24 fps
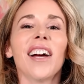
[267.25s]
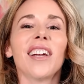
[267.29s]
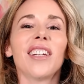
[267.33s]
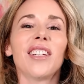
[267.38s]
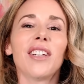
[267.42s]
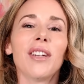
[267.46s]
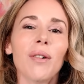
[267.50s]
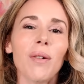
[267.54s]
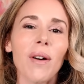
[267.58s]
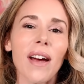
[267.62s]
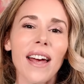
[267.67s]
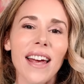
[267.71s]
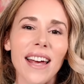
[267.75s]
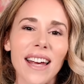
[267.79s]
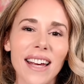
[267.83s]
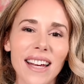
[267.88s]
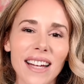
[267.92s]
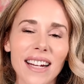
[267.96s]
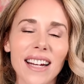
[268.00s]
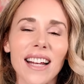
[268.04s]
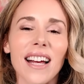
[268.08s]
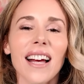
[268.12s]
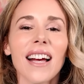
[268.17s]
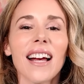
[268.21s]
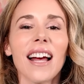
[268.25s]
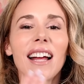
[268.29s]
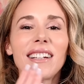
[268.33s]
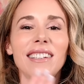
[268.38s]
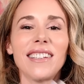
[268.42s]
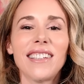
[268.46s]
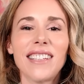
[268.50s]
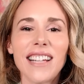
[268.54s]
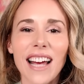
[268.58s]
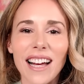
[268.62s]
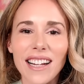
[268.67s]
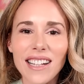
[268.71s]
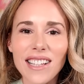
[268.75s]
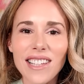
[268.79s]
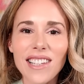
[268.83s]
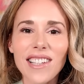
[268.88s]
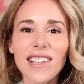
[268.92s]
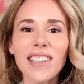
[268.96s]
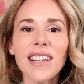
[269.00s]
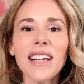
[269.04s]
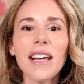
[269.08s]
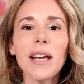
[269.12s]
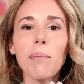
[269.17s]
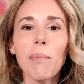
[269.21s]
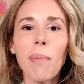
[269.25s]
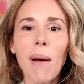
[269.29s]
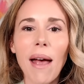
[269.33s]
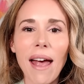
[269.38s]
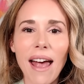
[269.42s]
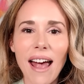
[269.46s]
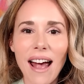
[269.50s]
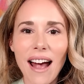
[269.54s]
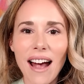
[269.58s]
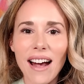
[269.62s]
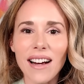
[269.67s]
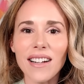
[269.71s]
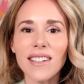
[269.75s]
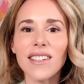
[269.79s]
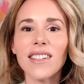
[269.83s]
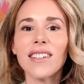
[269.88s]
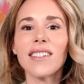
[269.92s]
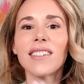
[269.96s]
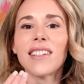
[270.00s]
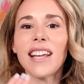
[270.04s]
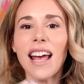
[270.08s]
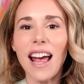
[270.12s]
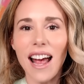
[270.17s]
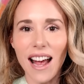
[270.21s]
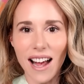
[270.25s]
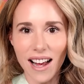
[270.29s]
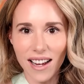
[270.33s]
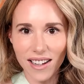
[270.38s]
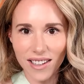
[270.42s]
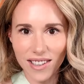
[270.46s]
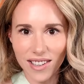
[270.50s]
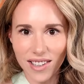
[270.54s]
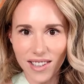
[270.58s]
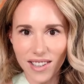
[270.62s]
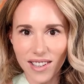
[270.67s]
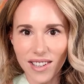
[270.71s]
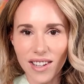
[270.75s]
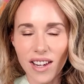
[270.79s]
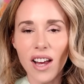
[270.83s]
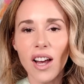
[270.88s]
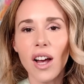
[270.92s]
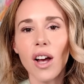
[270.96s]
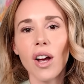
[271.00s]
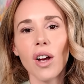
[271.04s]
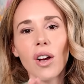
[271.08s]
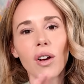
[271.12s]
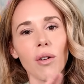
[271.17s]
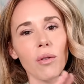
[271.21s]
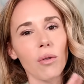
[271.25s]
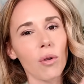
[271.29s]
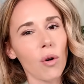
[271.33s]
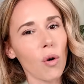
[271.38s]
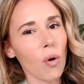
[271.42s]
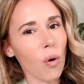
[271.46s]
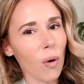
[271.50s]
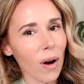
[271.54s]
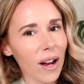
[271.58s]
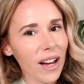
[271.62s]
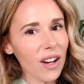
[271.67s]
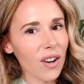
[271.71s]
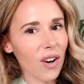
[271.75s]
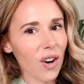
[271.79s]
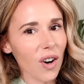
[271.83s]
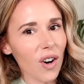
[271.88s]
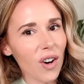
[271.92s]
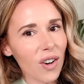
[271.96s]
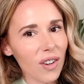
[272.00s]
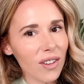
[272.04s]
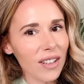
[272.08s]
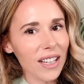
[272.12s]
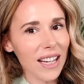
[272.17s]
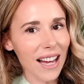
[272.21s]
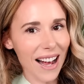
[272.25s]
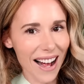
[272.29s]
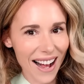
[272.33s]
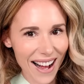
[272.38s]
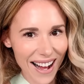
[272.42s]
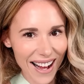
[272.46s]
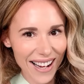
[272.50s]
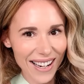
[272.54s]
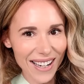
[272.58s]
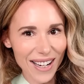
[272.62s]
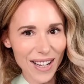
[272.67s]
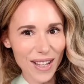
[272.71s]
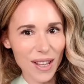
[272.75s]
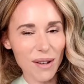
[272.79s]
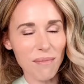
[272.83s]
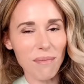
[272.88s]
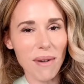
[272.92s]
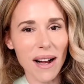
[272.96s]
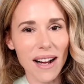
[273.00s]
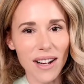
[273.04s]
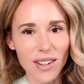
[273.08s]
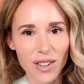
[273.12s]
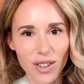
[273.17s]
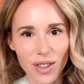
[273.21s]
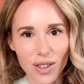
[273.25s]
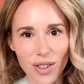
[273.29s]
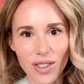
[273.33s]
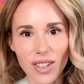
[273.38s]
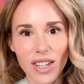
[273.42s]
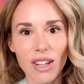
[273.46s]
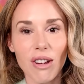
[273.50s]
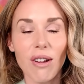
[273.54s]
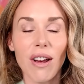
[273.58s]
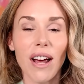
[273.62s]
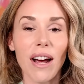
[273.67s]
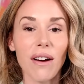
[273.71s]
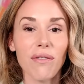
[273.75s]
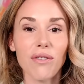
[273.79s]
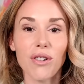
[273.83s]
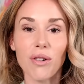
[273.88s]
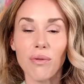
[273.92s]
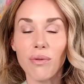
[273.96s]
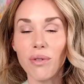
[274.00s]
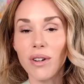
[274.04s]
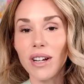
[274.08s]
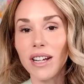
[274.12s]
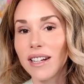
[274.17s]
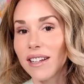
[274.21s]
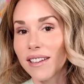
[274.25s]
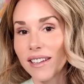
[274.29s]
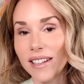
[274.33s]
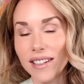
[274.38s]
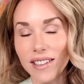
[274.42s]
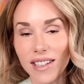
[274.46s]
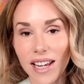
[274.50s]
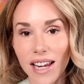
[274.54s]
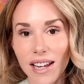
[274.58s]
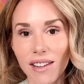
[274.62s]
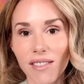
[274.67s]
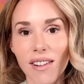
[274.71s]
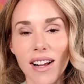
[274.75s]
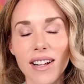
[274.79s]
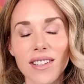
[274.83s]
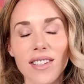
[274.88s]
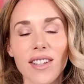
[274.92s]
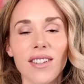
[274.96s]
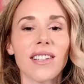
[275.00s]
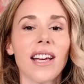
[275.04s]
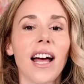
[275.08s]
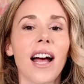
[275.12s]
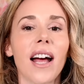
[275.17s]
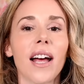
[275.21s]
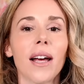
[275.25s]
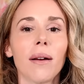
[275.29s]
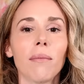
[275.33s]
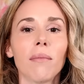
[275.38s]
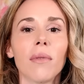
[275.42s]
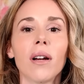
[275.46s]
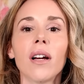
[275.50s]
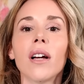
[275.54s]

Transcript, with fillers: You hit densely packed texts quite early on in the modules that you have to read and that take lots of time.